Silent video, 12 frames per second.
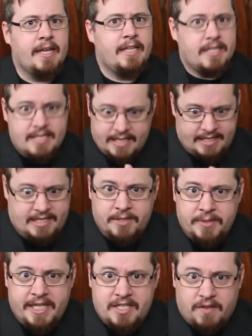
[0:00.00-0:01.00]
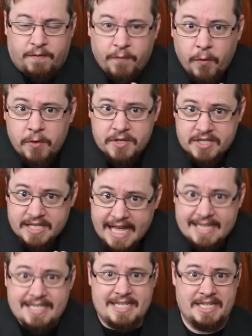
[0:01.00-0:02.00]
it still needs to force
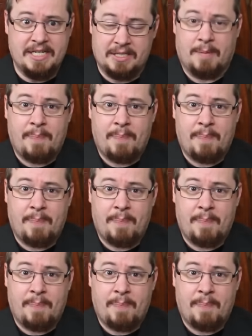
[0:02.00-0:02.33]
that steel